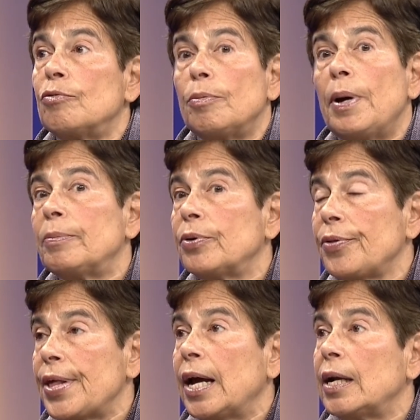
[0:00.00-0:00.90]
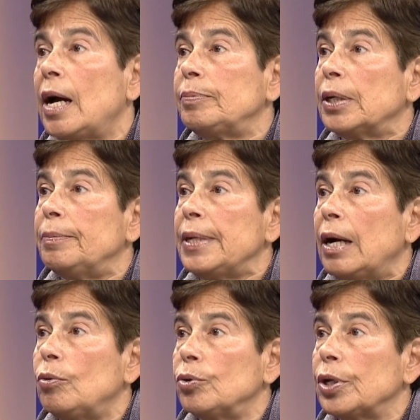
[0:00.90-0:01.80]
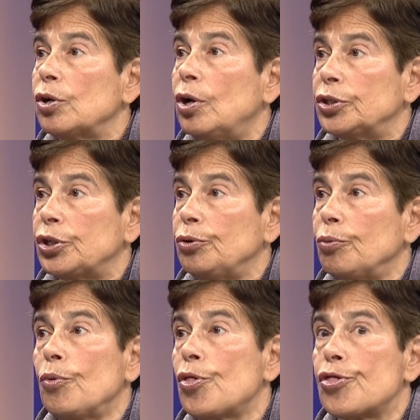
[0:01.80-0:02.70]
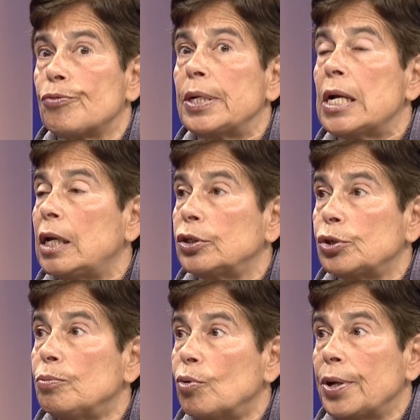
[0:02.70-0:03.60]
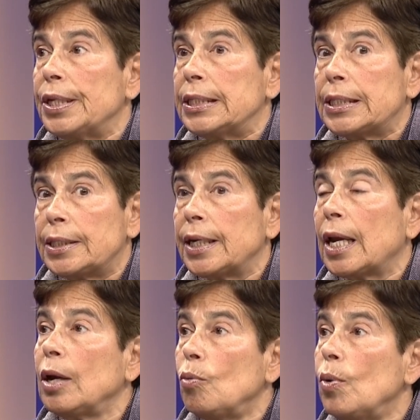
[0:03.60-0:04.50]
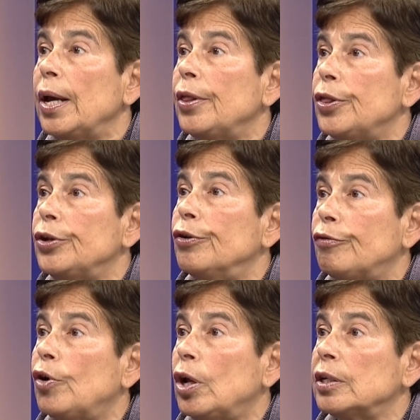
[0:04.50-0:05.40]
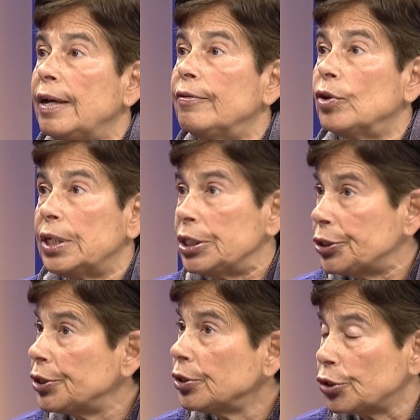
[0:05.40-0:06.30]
And remember, that opt-up now only costs you $3 more than sticking with the default level, and is still